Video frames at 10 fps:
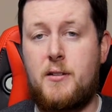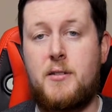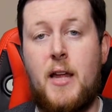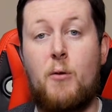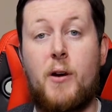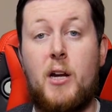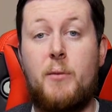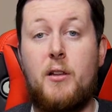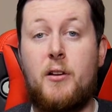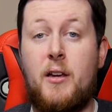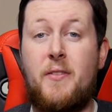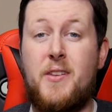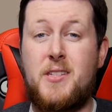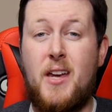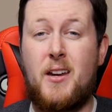Today we're going to be looking at
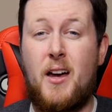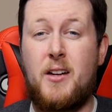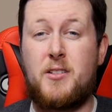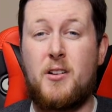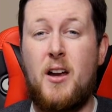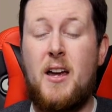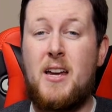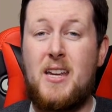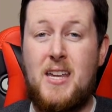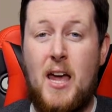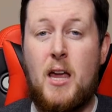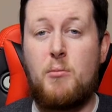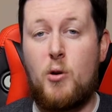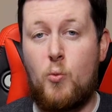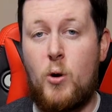the Sennheiser
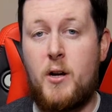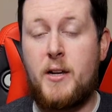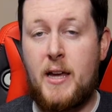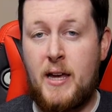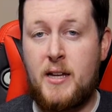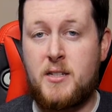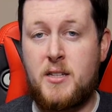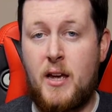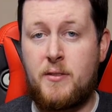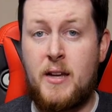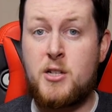Game 1 headset.